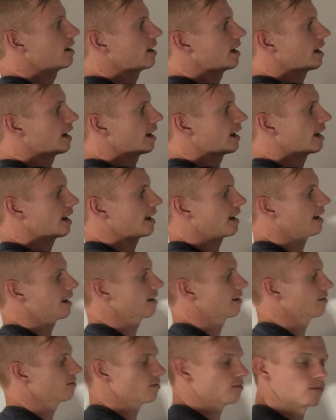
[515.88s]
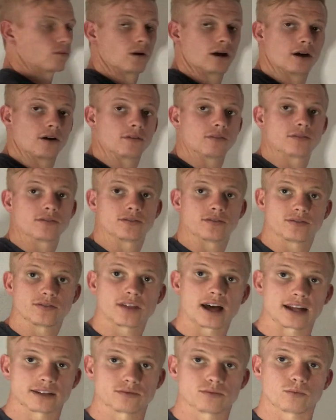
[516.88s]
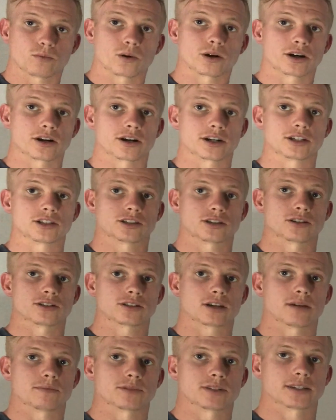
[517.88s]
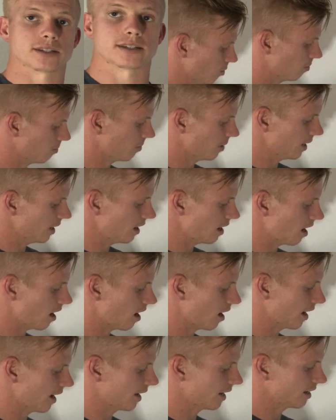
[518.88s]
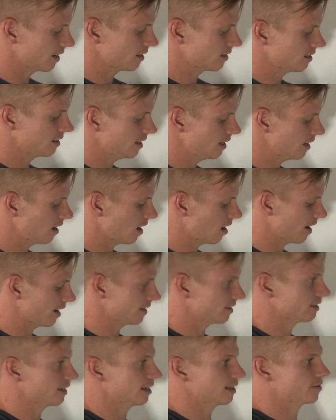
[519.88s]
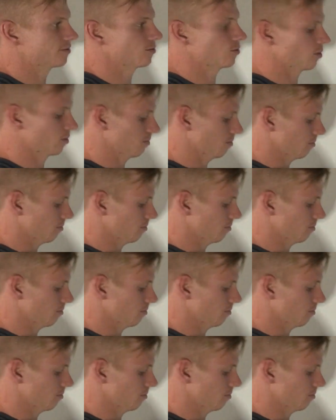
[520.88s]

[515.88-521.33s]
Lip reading: and well, that's where your insurance comes in. PITI stands for